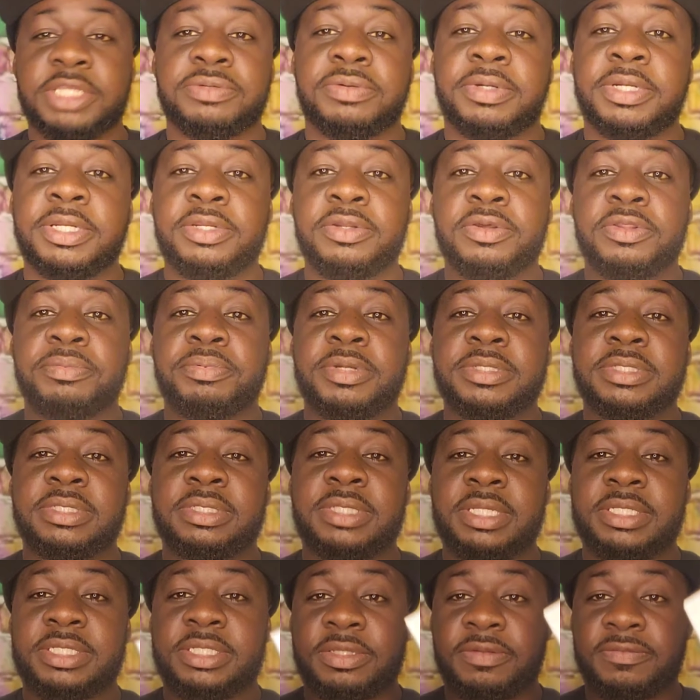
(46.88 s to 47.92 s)
already know the
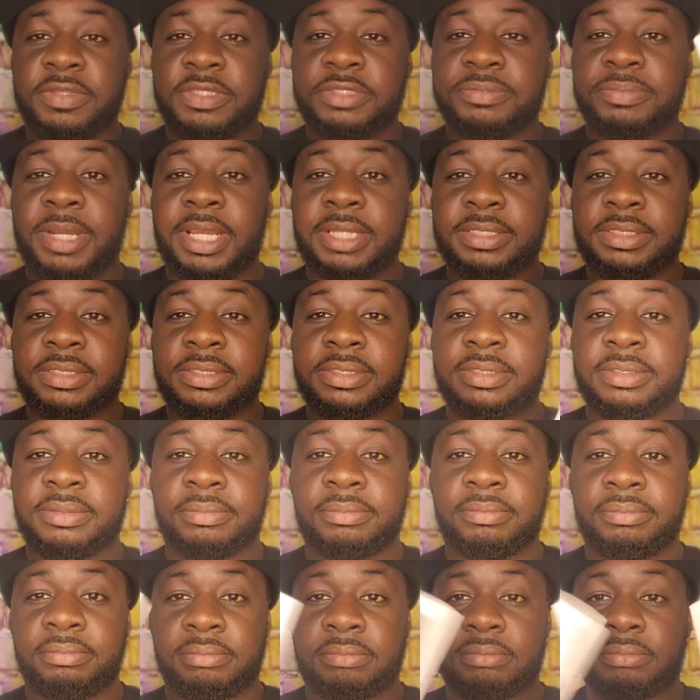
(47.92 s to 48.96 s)
presentation of these boxes.
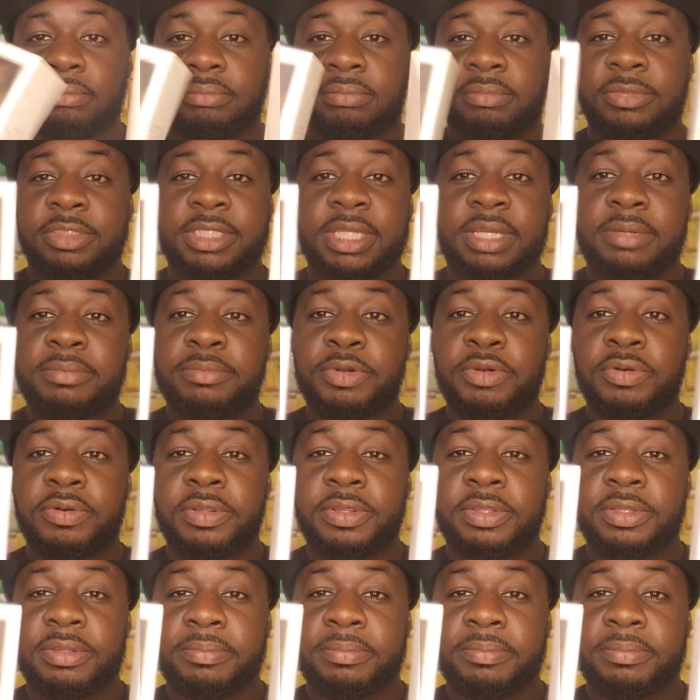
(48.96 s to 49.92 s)
Same mural on the